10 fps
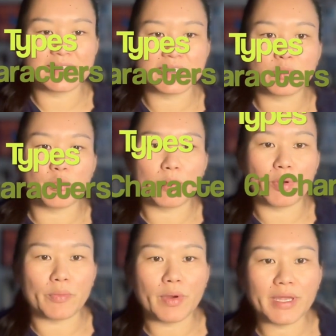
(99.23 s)

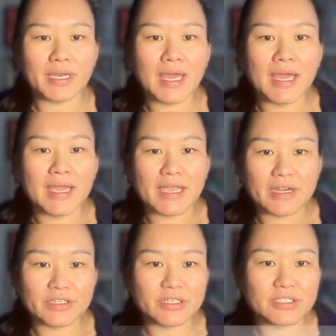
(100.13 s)
6.1.1,
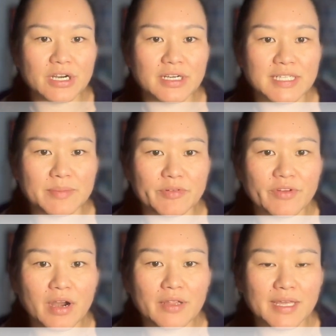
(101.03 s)
characters are a type of
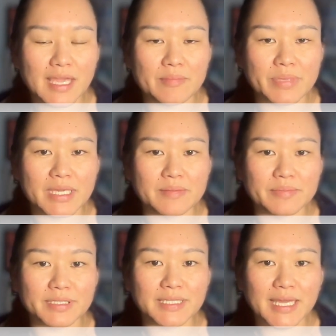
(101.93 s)
card that can be
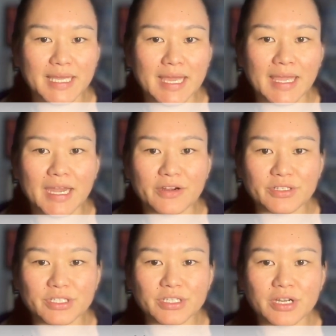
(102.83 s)
in play. A
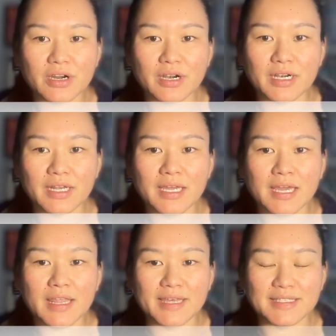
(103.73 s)
character card
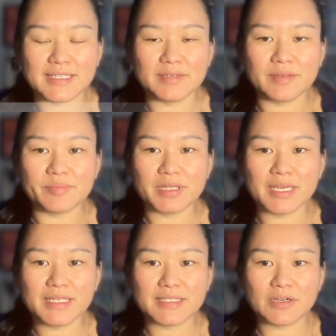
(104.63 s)
that's in the
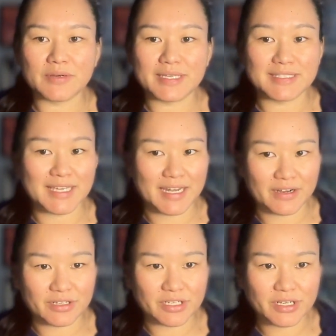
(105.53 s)
play zone is a
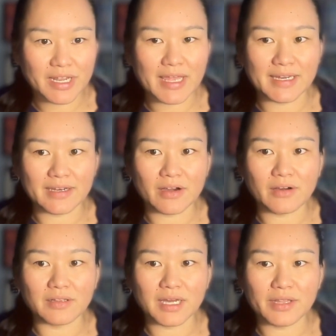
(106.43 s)
character, and in
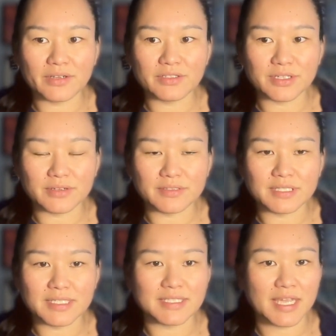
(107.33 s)
all other
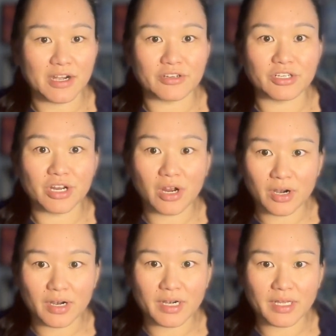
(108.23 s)
zones, it's a character
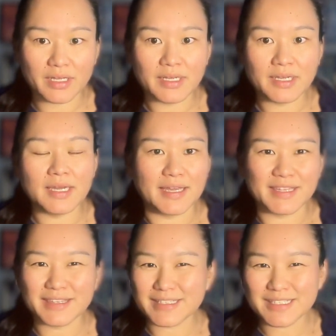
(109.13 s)
card. I
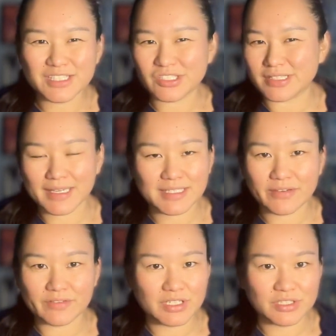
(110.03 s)
think this is just like
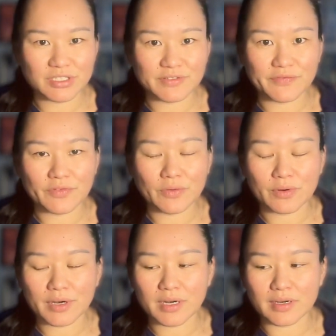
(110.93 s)
definitions
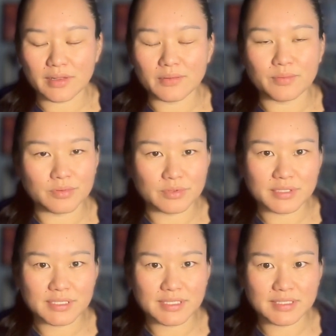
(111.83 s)
for the
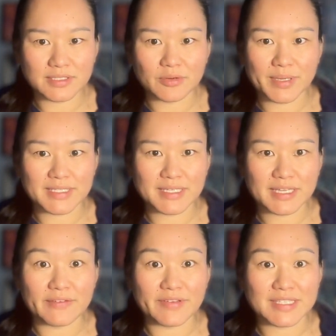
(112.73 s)
rules. So
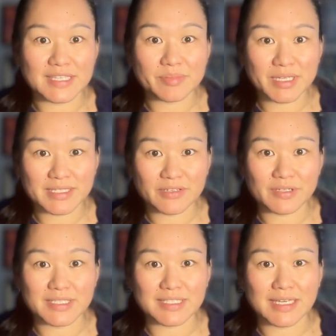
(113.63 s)
basically, if it's in the play
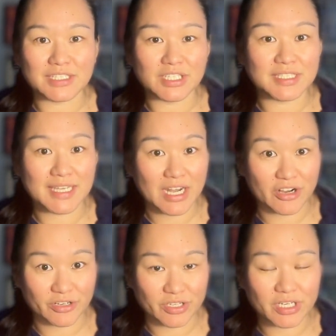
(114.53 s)
zone, it's just a
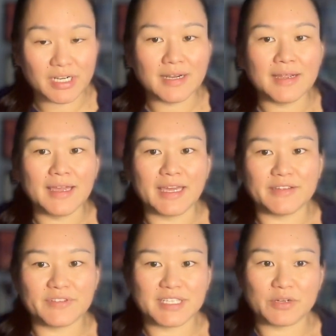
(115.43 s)
character,
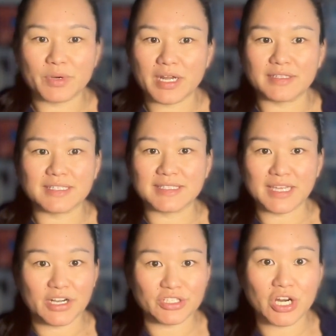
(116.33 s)
and if it's anywhere else,
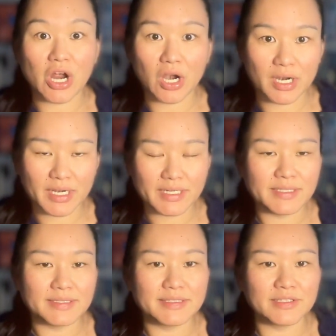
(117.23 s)
it's a character card.
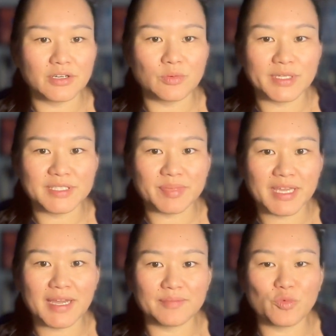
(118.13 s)
So once
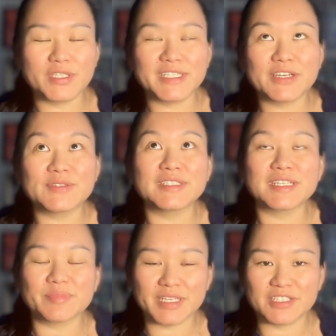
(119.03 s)
it goes
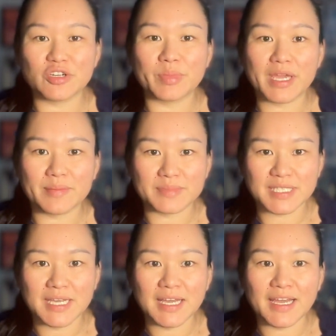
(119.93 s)
into the play zone, it
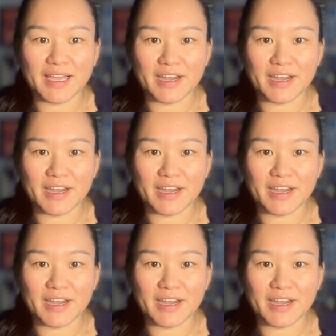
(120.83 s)
becomes a